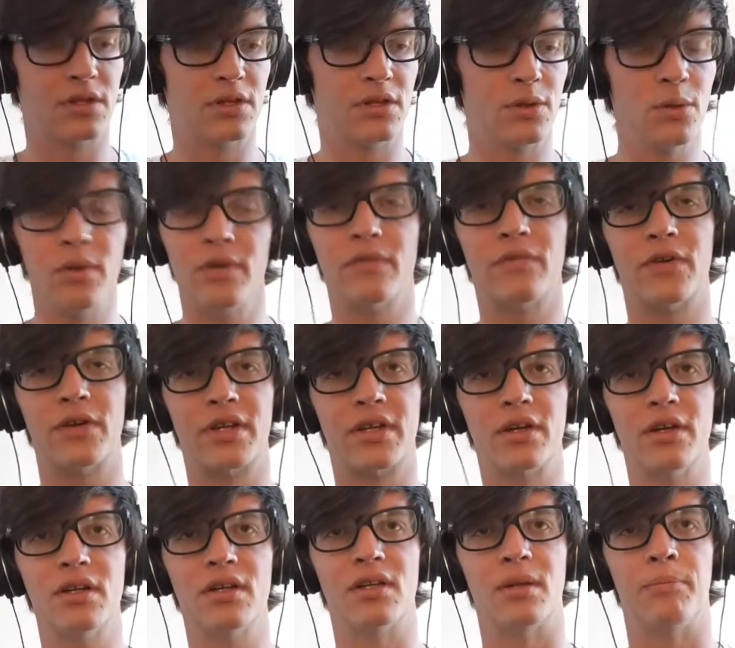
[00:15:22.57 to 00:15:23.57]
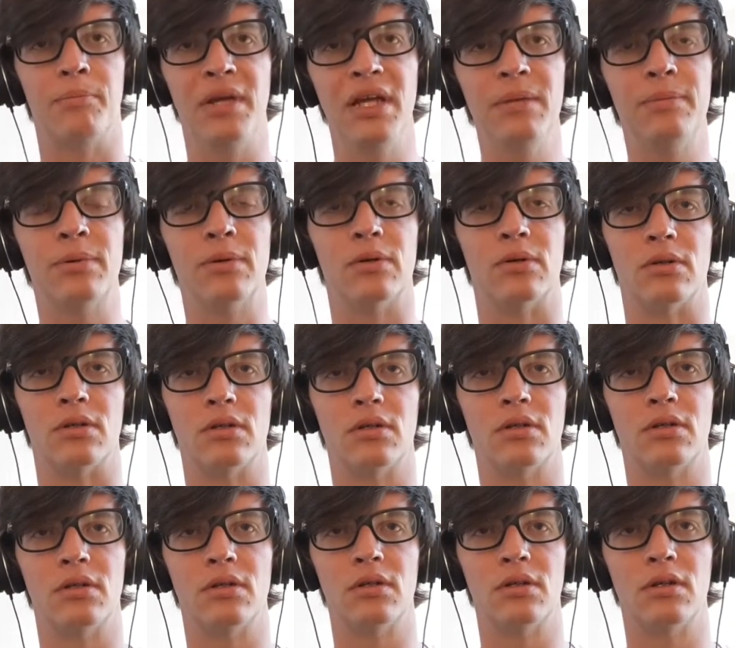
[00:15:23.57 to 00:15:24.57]
Do it for the good of the people.
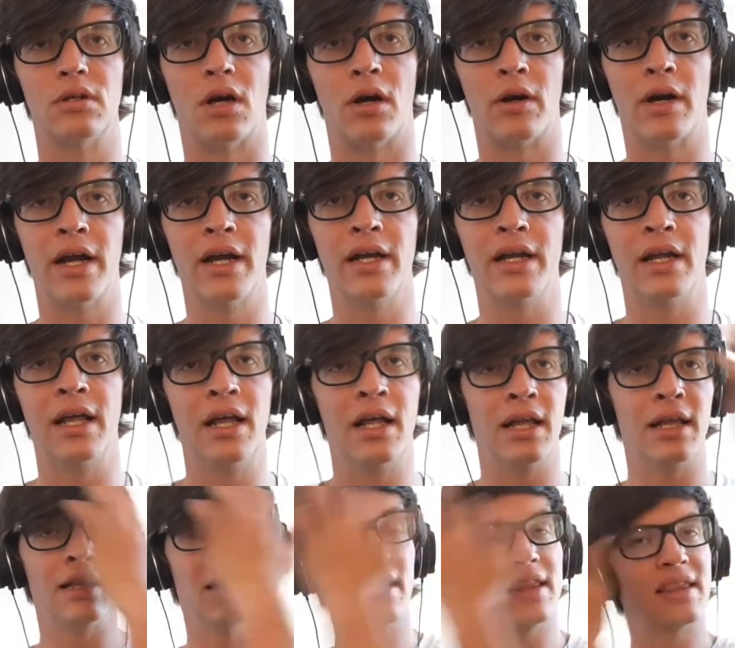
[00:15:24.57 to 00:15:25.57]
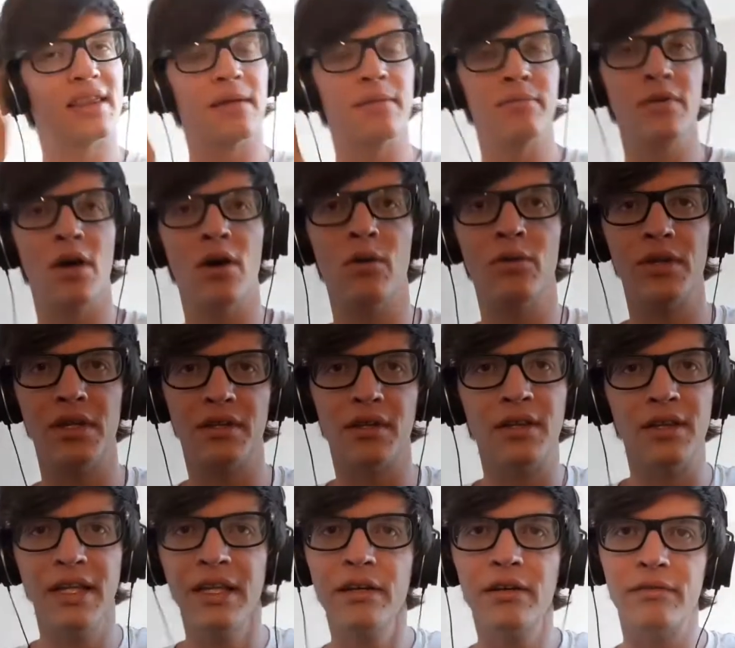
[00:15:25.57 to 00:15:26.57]
Alright? Let them know that the
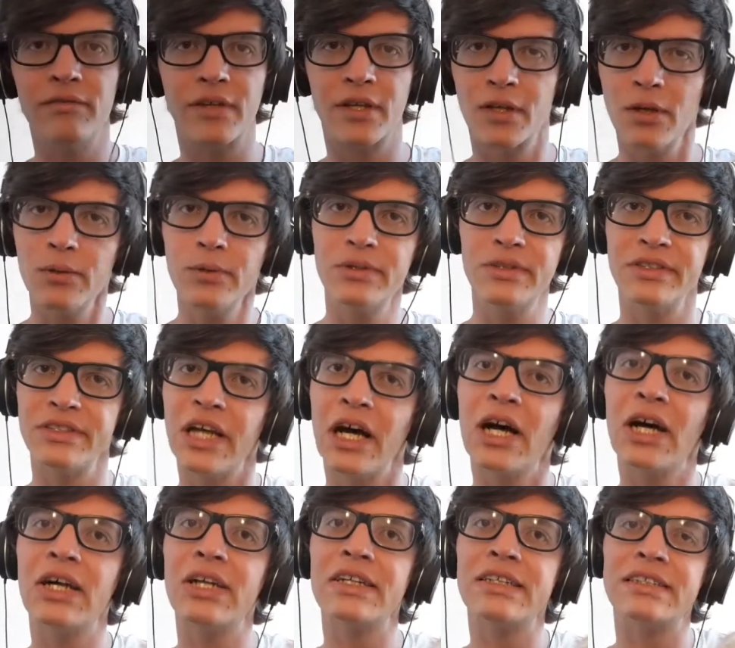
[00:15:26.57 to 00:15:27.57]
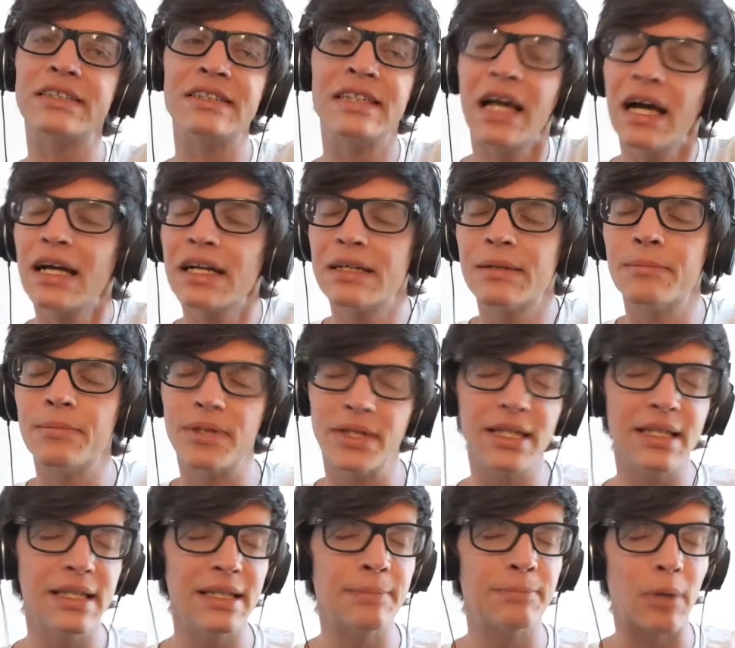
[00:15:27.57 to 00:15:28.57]
leader of the Golden Dawn is not
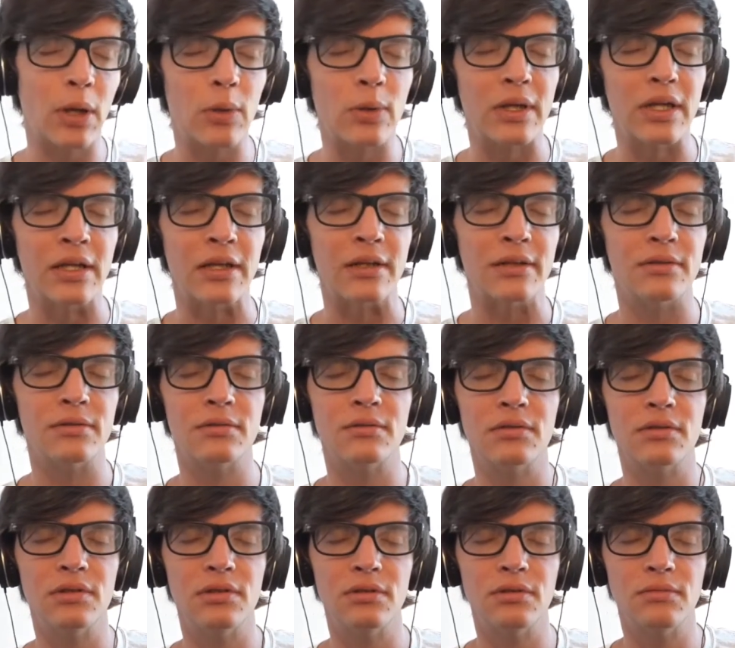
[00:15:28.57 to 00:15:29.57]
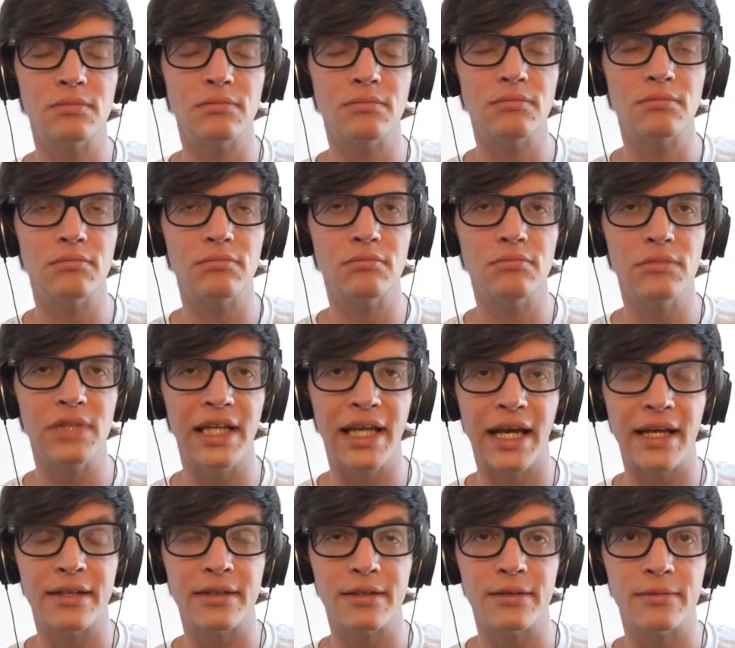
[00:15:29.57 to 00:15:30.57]
completely broken.
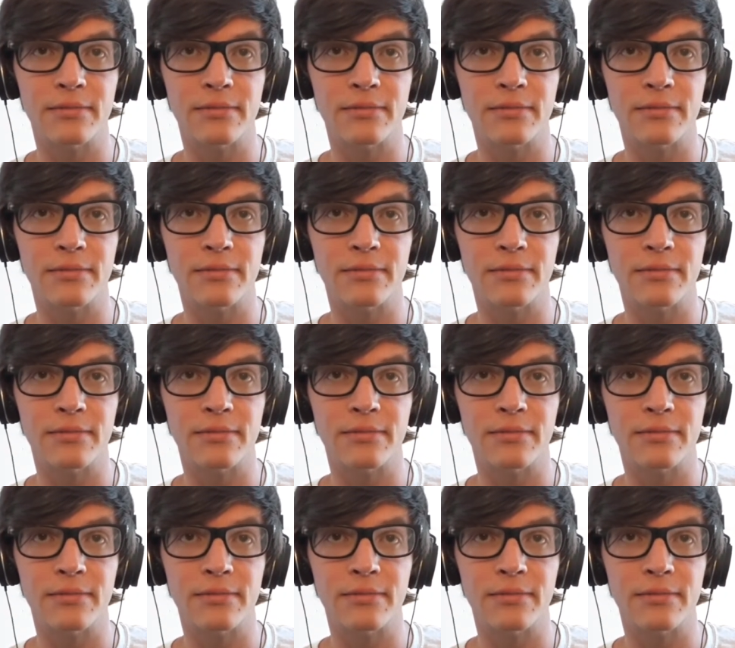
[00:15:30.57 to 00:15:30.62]
Yet.